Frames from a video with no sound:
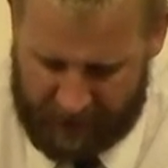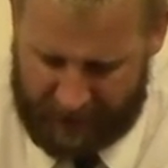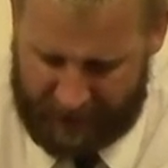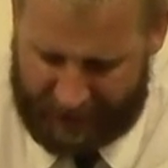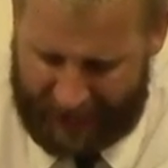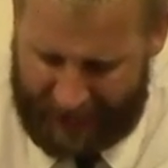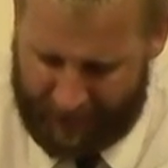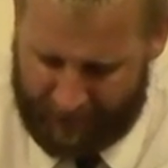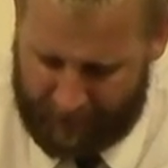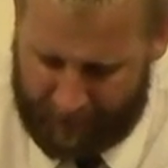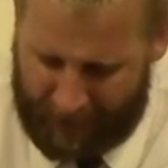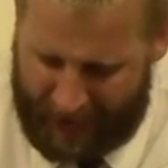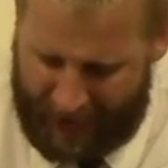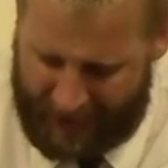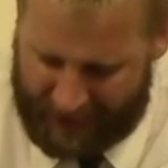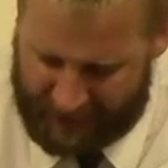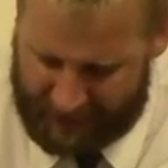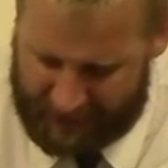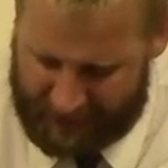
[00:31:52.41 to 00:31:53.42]
And it came to
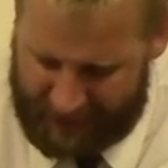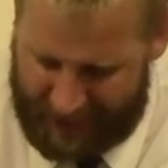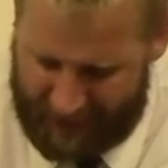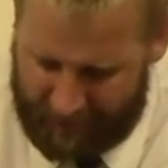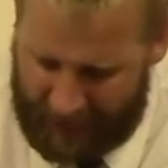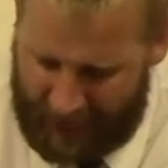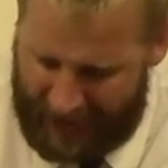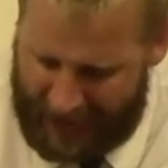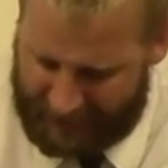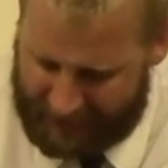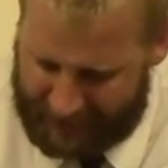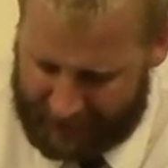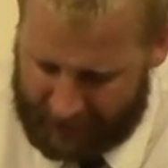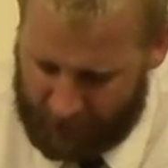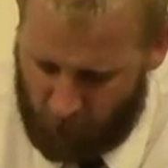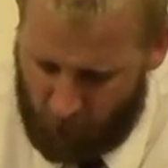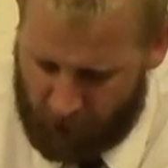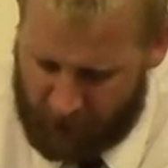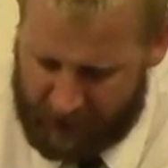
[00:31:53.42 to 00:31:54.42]
pass the same night that the
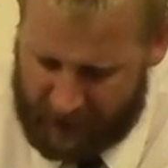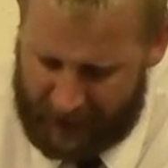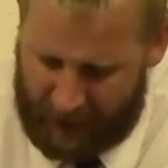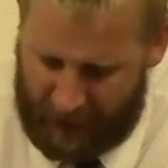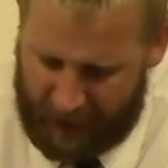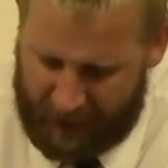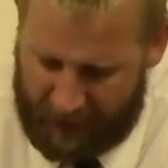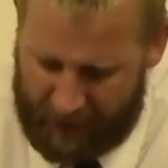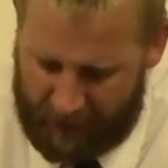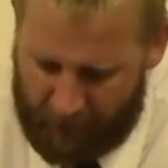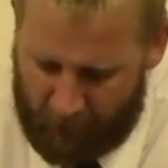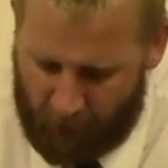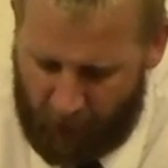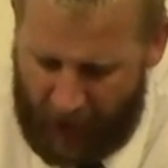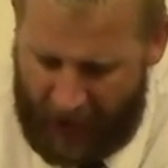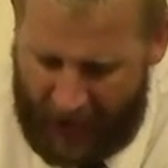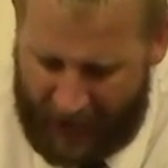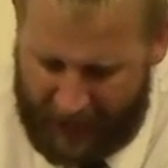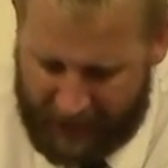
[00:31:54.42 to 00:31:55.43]
Lord said unto him,
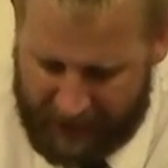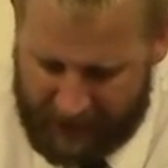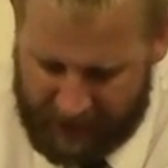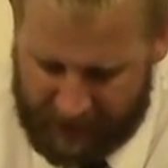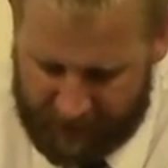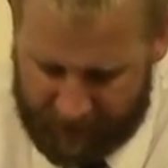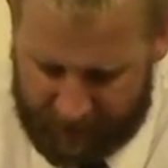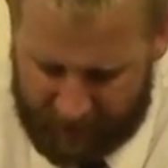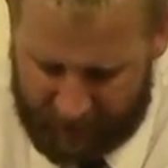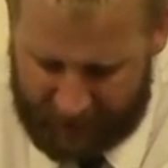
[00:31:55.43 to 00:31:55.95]
Arise,